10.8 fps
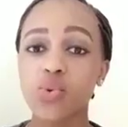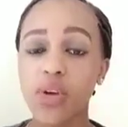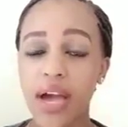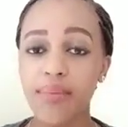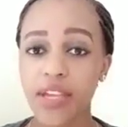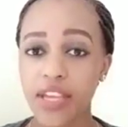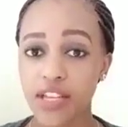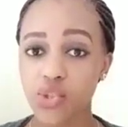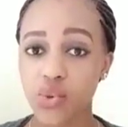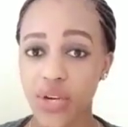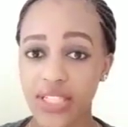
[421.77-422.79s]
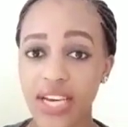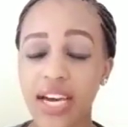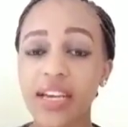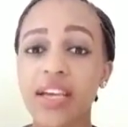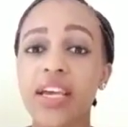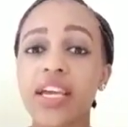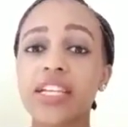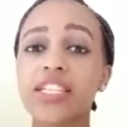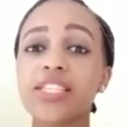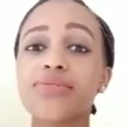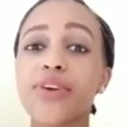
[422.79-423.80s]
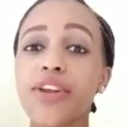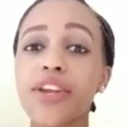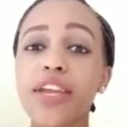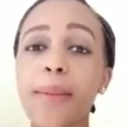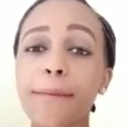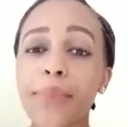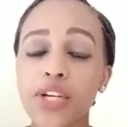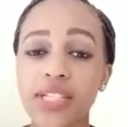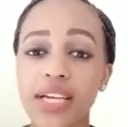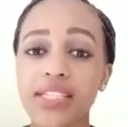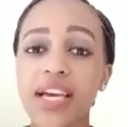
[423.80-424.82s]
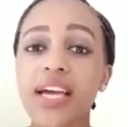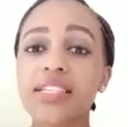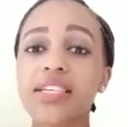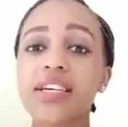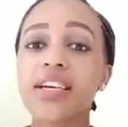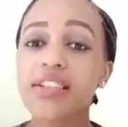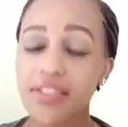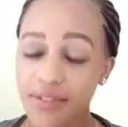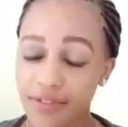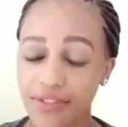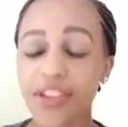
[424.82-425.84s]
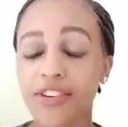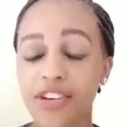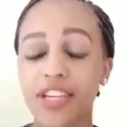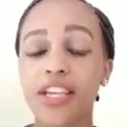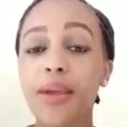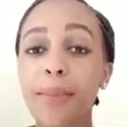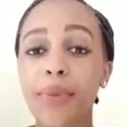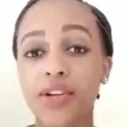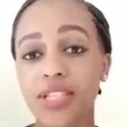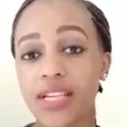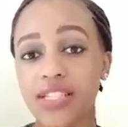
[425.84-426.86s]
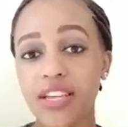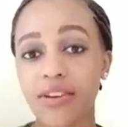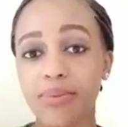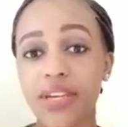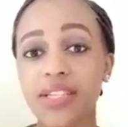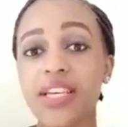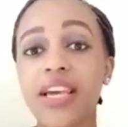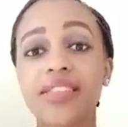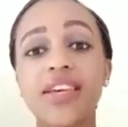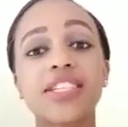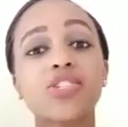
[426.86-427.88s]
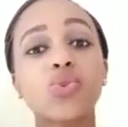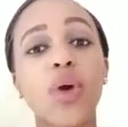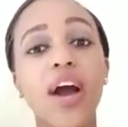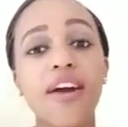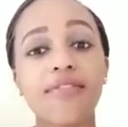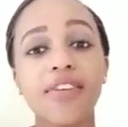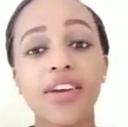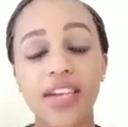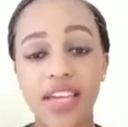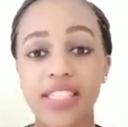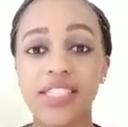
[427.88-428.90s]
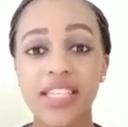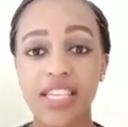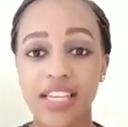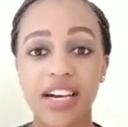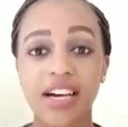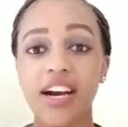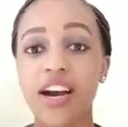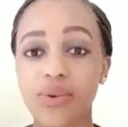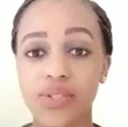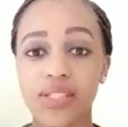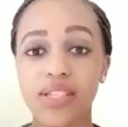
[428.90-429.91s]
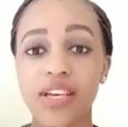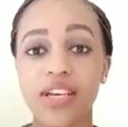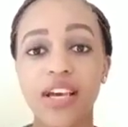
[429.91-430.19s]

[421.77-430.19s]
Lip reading: to come into Qatar, it is very important, and very important, I repeat, that to have AC in a house.